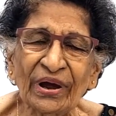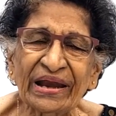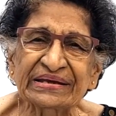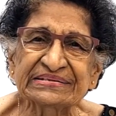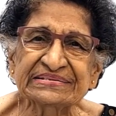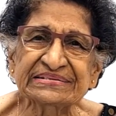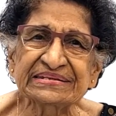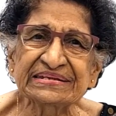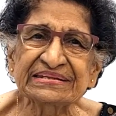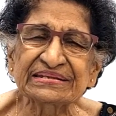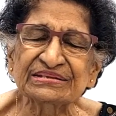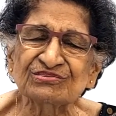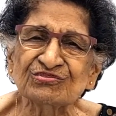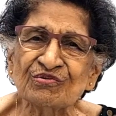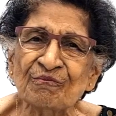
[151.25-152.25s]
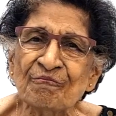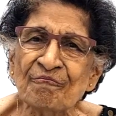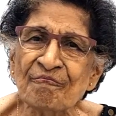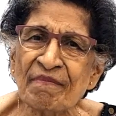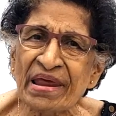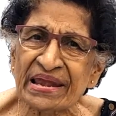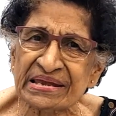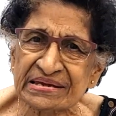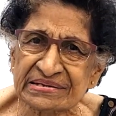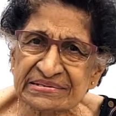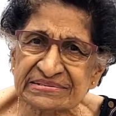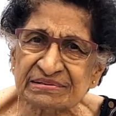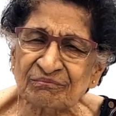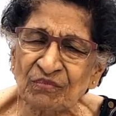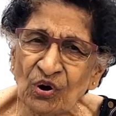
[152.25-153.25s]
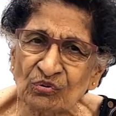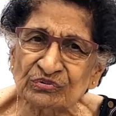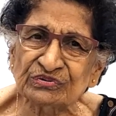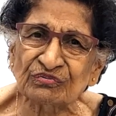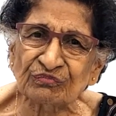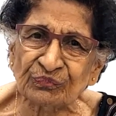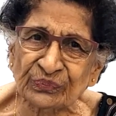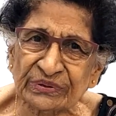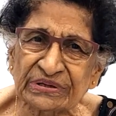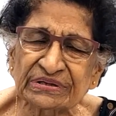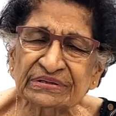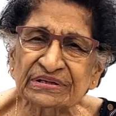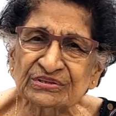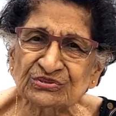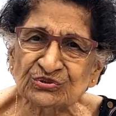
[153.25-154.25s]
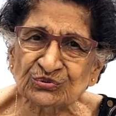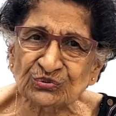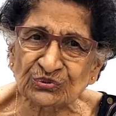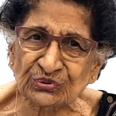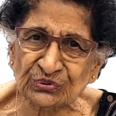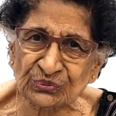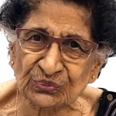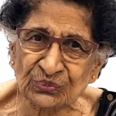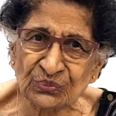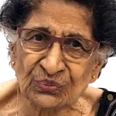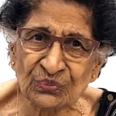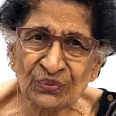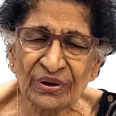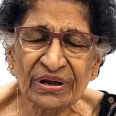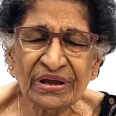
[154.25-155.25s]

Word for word: and see the tremendous amount of work that you do